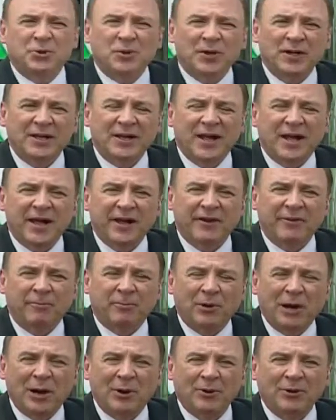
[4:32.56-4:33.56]
29
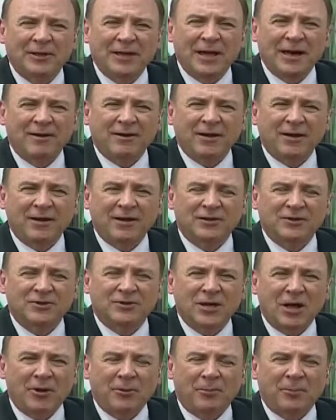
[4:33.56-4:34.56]
of Broward County in
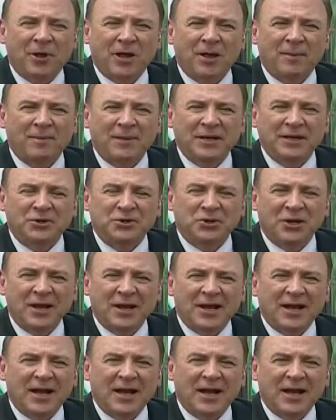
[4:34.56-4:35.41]
South Palm Beach.